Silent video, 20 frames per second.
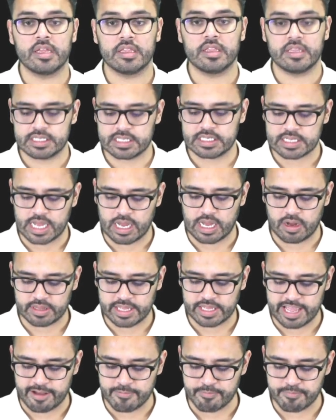this is how
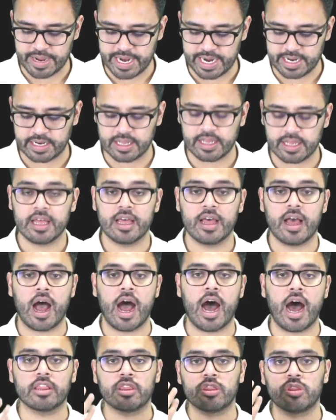they have made
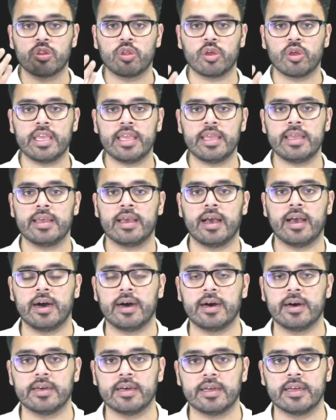a three
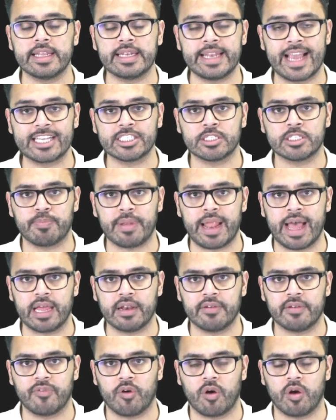uh, next
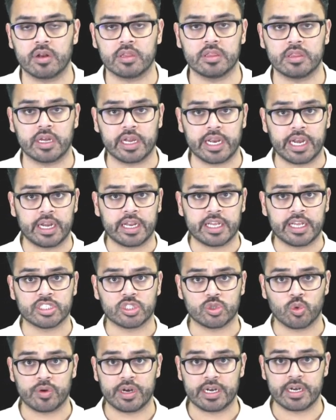plan for the Indian
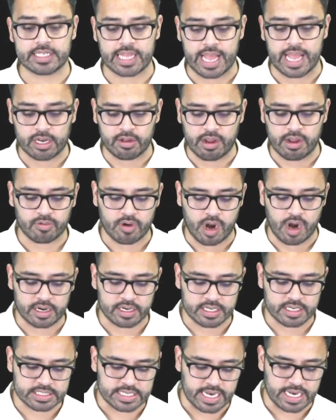students and you have to
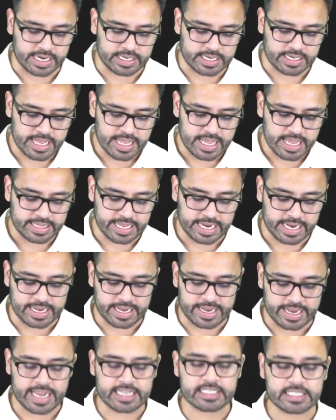understand that
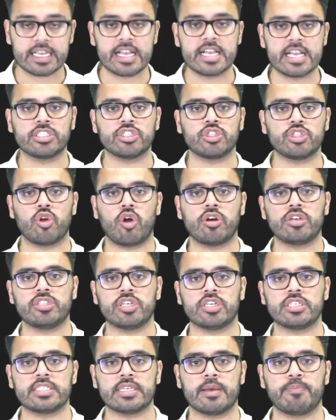next is not
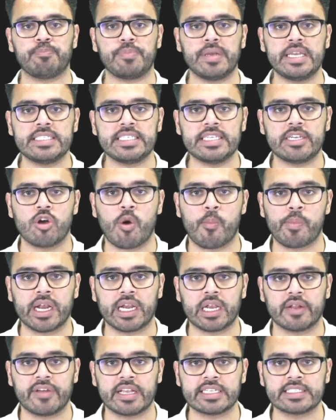just a PG
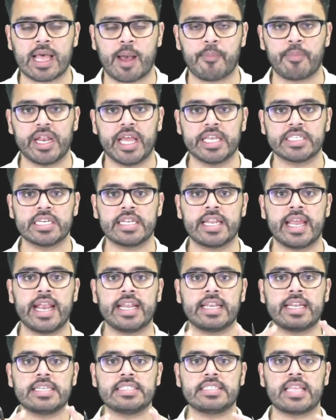competitive examination
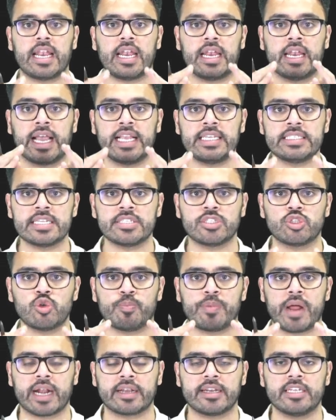it is the license to
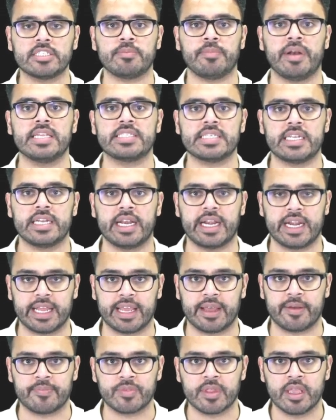practice medicine in
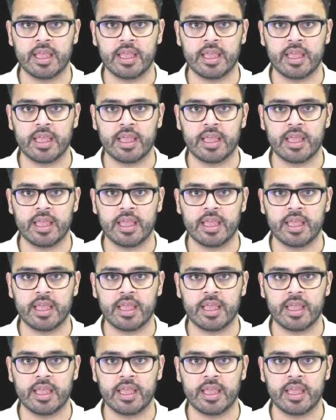India